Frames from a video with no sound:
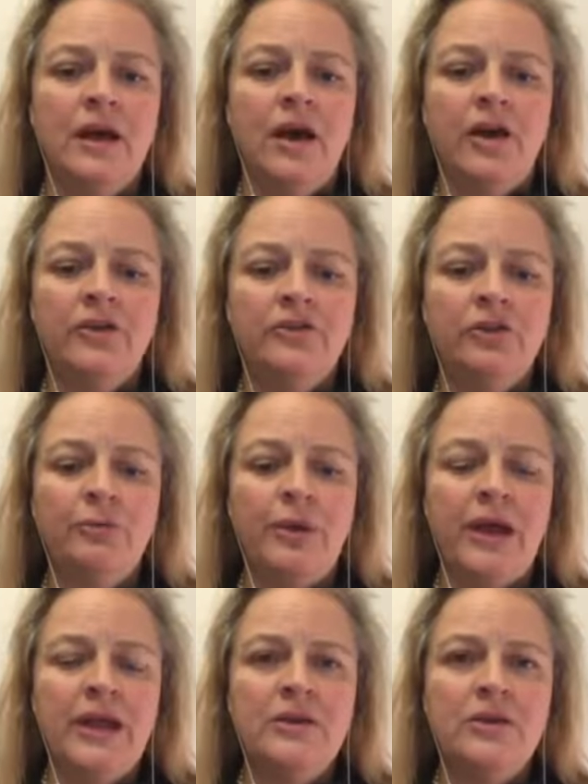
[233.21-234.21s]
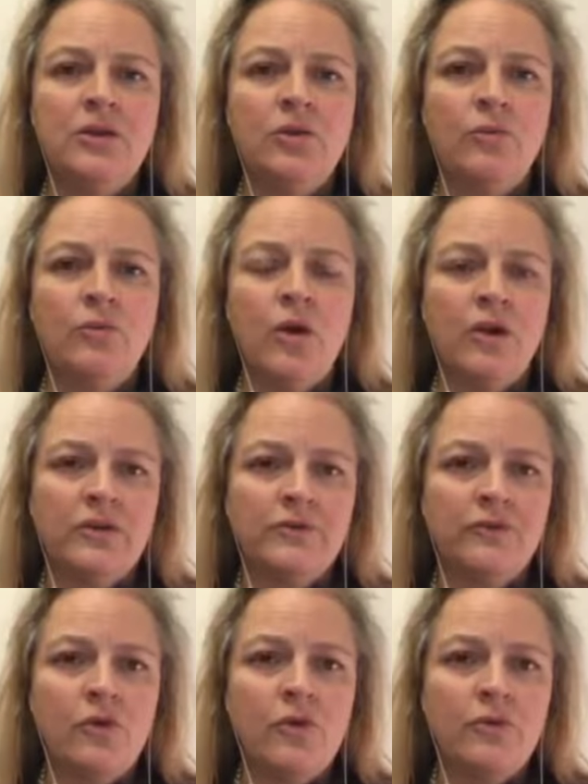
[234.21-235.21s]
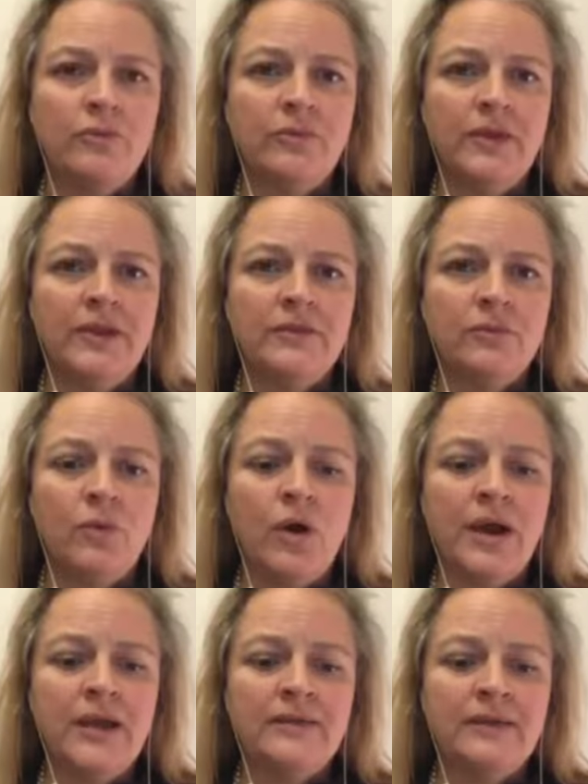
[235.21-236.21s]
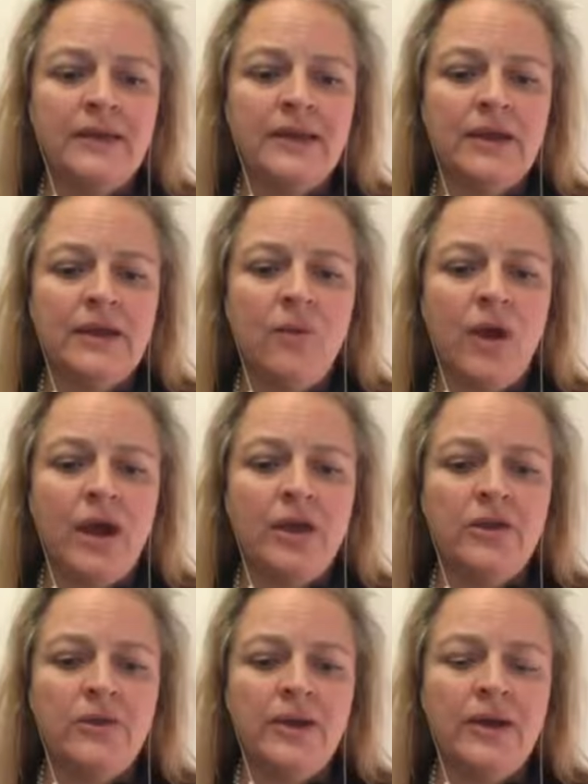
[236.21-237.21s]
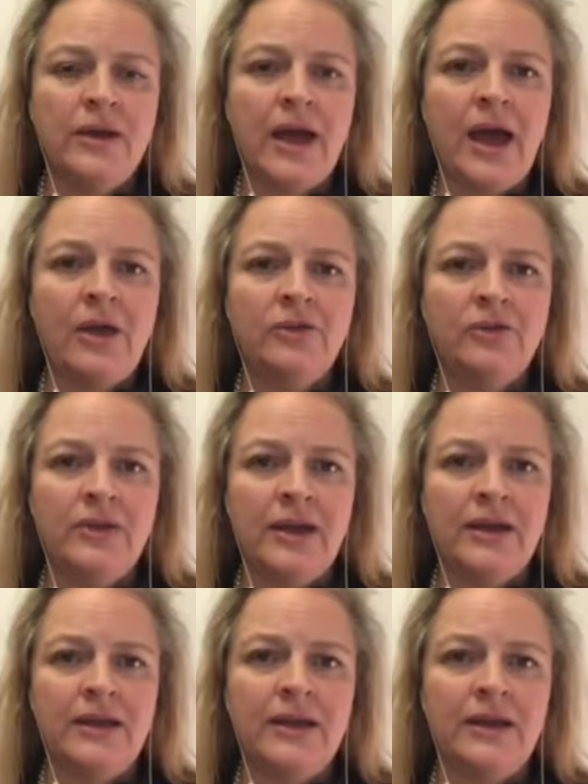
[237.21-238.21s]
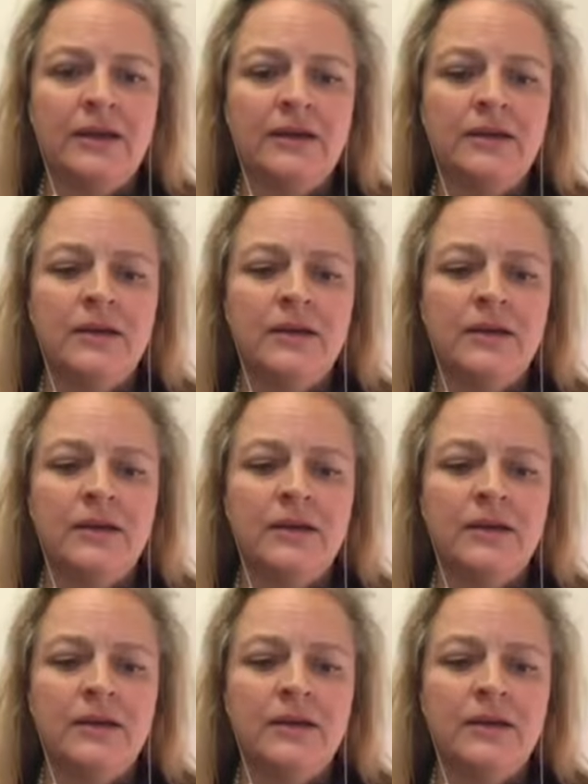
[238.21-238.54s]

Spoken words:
Ask your pain, what's formed this? Why is it here? Why are you here? How did you get here?